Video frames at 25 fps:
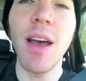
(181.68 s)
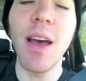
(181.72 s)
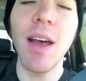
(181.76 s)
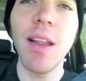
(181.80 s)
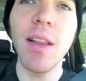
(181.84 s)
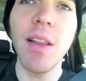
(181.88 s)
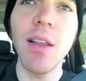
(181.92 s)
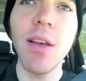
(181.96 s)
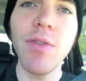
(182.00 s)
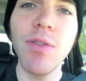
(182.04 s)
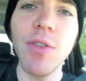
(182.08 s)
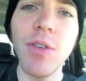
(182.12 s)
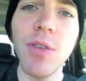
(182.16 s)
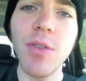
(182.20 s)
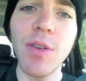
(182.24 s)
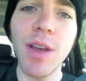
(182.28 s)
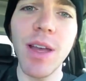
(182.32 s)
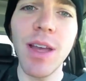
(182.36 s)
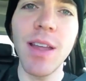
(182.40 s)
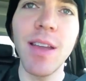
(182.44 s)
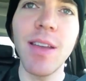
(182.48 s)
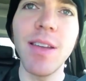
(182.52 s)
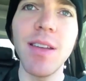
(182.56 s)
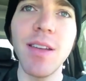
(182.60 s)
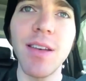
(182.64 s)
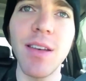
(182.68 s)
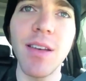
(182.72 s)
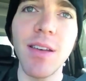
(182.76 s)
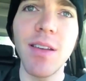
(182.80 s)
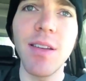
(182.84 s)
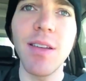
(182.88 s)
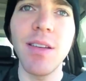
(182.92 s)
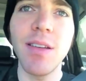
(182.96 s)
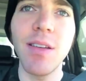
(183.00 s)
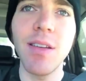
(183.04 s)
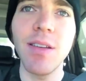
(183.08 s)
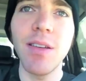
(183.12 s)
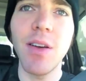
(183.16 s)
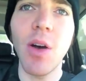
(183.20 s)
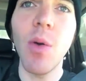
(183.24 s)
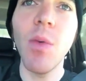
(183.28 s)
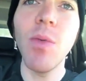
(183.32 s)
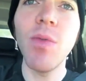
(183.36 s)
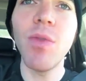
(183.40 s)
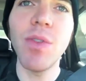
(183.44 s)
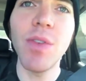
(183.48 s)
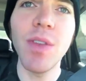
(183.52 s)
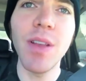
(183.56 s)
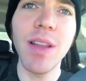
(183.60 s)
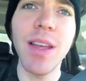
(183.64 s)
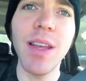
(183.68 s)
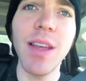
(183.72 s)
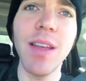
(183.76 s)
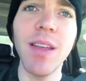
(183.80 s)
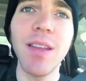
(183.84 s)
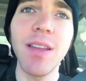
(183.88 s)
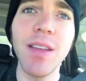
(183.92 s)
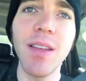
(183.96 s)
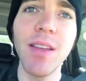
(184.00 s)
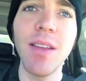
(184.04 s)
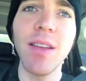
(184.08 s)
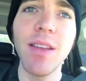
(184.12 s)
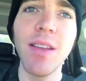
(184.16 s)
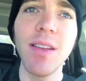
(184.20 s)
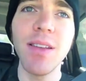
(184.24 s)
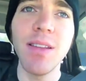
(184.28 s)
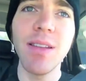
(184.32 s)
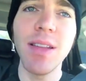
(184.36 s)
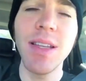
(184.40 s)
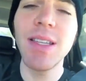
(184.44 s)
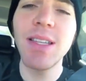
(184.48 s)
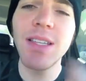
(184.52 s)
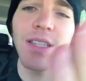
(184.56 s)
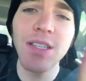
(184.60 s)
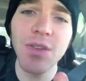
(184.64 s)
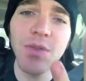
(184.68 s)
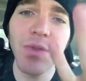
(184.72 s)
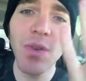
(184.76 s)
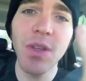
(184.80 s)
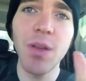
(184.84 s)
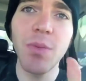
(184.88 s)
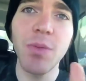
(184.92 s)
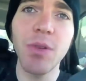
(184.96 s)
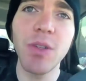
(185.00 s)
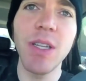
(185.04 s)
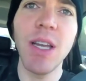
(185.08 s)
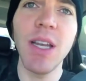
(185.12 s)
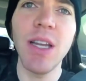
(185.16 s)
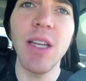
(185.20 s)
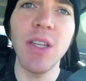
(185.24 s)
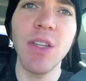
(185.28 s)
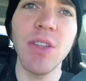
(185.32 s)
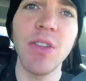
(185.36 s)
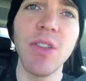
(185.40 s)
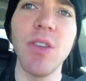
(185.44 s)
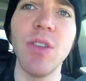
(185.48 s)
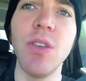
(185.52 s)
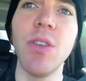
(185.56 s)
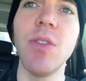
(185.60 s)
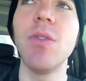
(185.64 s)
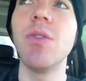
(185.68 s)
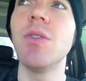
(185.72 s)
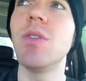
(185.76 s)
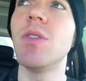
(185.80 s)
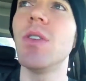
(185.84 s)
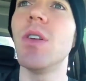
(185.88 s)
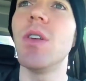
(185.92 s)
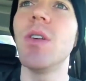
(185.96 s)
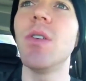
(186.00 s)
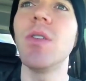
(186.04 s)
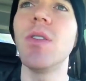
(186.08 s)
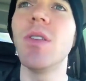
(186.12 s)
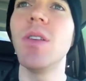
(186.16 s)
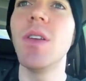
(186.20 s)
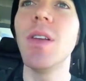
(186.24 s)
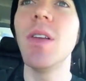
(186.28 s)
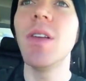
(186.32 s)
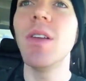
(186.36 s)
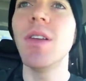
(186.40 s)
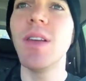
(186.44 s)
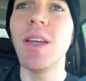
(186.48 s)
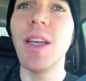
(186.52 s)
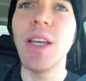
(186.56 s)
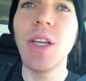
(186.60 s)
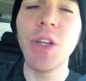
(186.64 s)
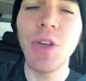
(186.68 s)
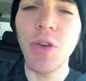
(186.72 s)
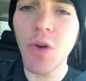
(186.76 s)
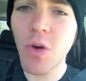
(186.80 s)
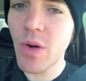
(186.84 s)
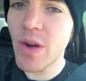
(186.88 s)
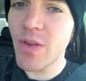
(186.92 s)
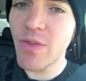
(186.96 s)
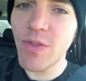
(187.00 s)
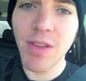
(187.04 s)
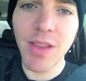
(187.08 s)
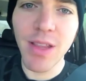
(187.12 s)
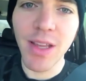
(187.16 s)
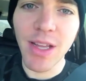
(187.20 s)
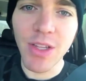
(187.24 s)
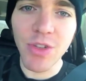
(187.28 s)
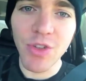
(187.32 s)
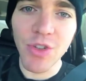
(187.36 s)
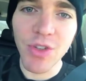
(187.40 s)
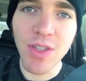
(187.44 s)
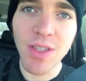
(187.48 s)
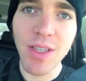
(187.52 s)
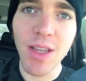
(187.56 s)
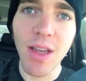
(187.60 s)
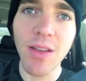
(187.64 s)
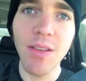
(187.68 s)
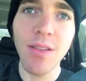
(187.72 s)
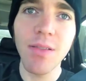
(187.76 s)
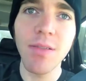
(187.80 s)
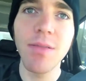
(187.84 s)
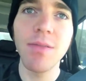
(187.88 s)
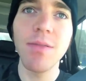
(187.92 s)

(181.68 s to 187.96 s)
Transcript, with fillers: I love you, and uh, hopefully this isn't really pertaining to you, so ignore everything I just said.